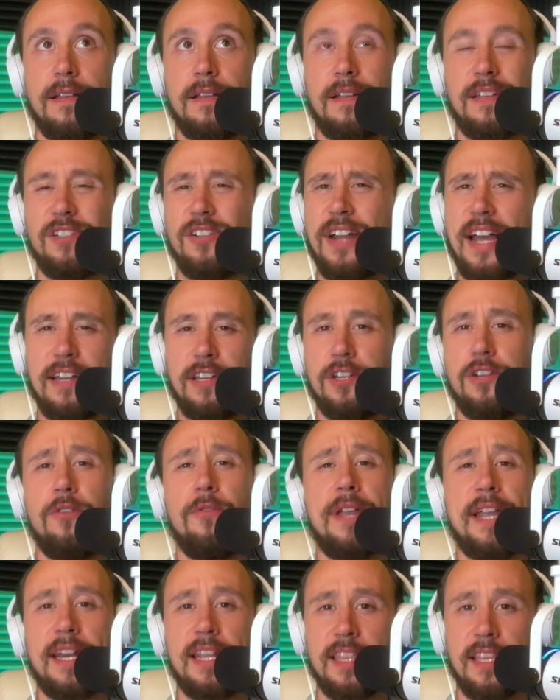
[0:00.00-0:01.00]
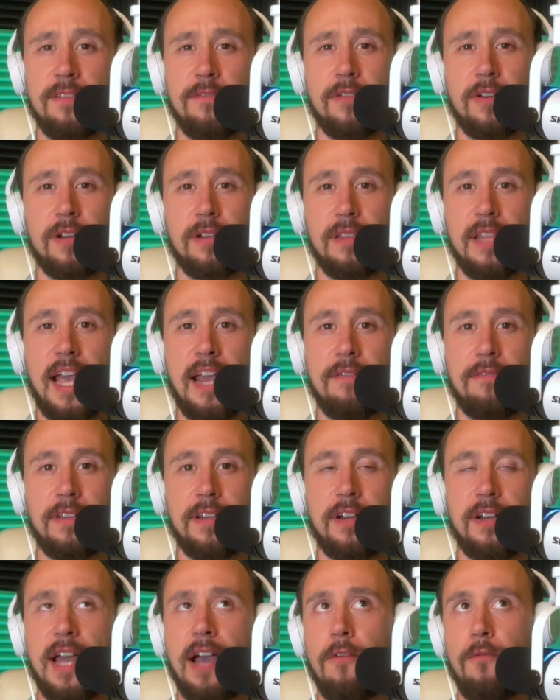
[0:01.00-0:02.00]
because you're not doing anything for your life.
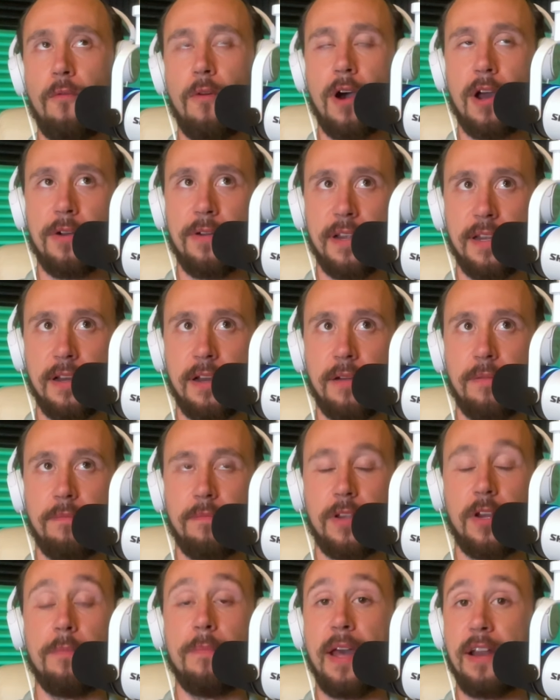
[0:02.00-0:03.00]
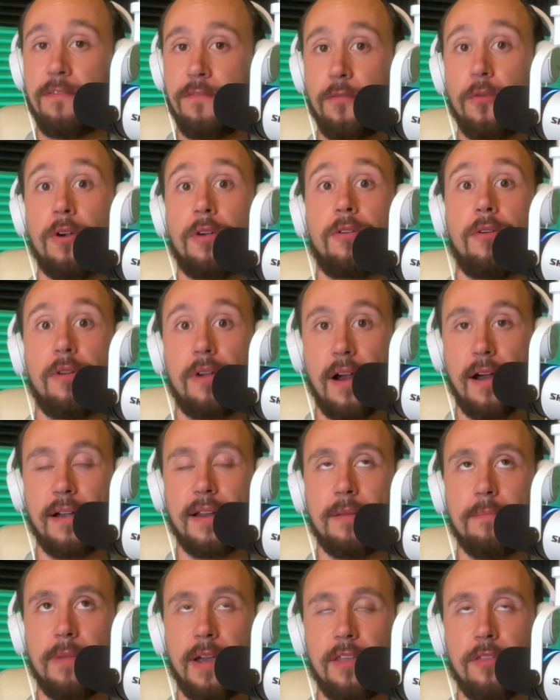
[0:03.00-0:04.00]
Like, you're not watering your metaphorical
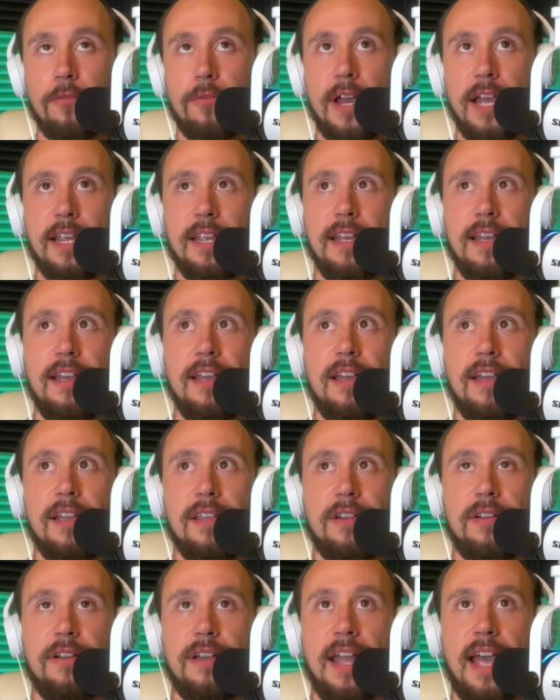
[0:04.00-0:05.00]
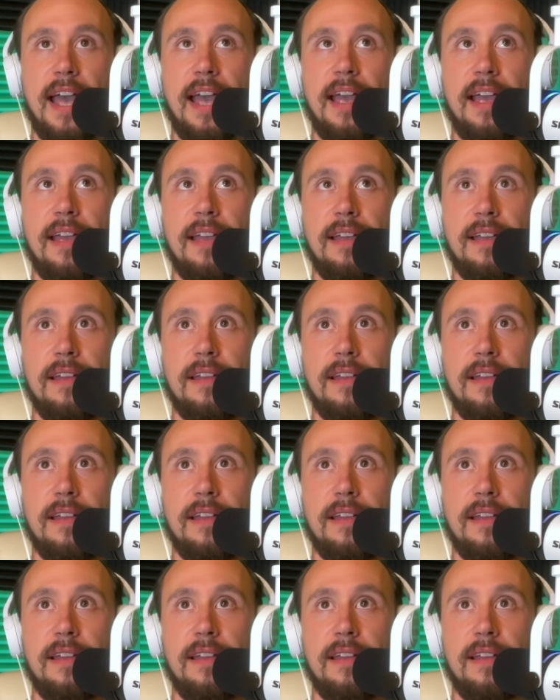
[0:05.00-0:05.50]
garden, by the way. You're not